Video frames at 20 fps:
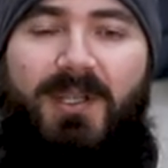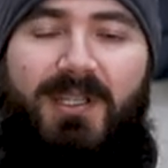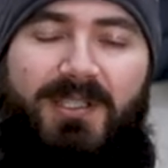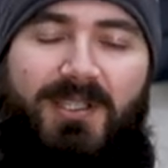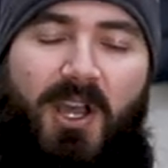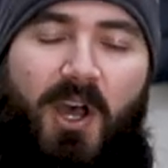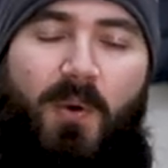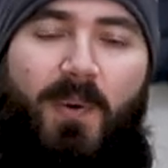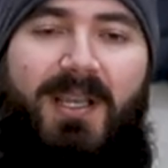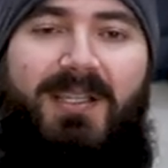And
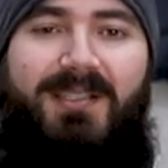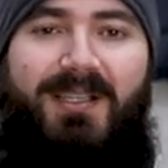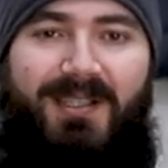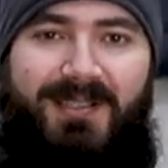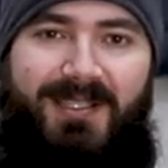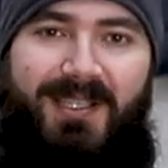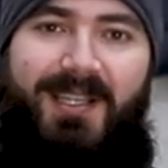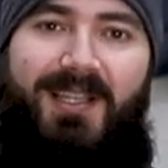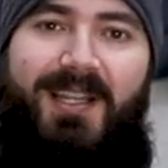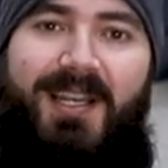as always,
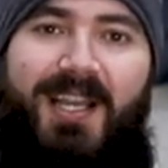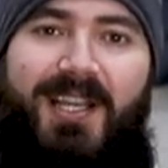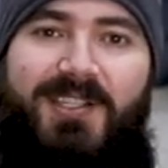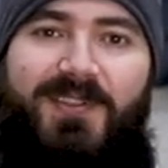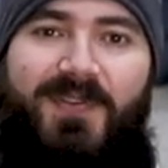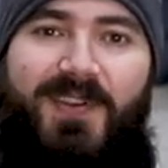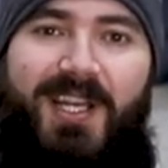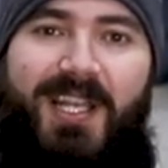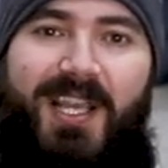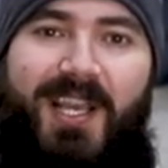I'll see you in the
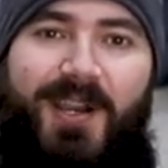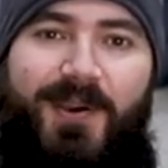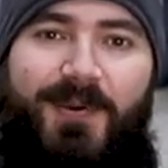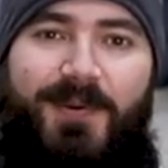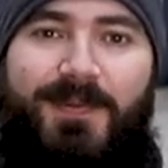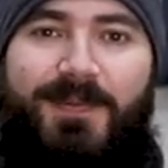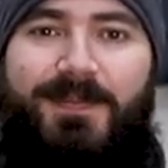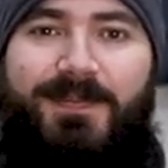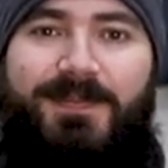next video.